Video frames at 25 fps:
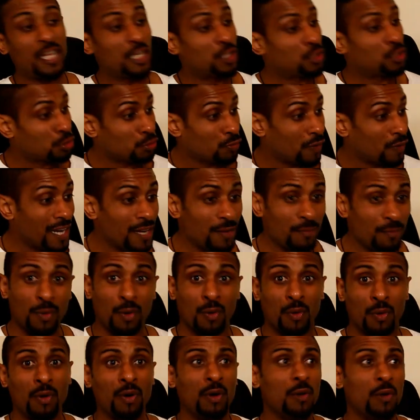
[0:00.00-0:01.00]
So they train
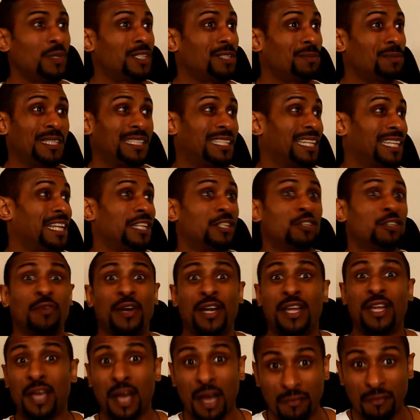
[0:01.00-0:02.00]
more, which means they need
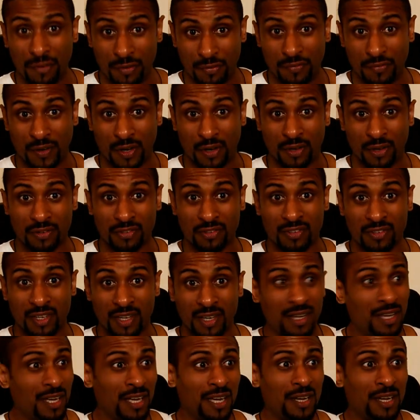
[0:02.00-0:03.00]
to recover
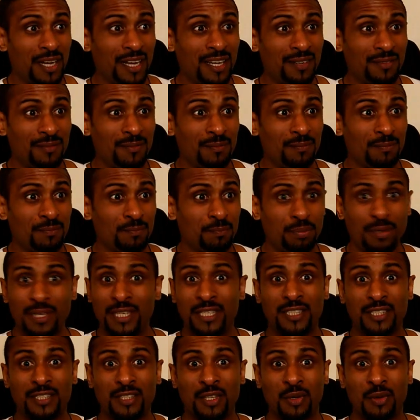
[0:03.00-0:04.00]
faster, and
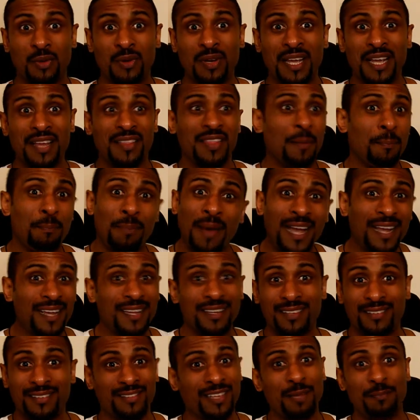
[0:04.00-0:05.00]
pretty soon they're
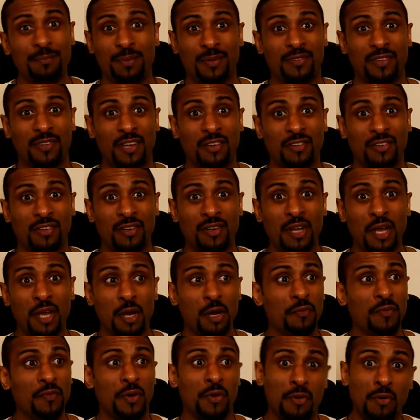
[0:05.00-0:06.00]
back in the same
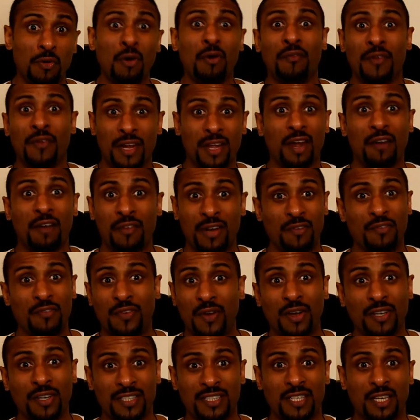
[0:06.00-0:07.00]
position of not recovering
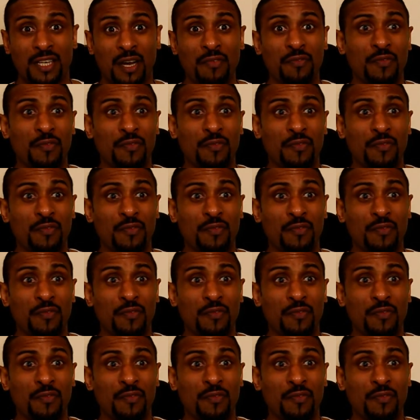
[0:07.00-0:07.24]
fast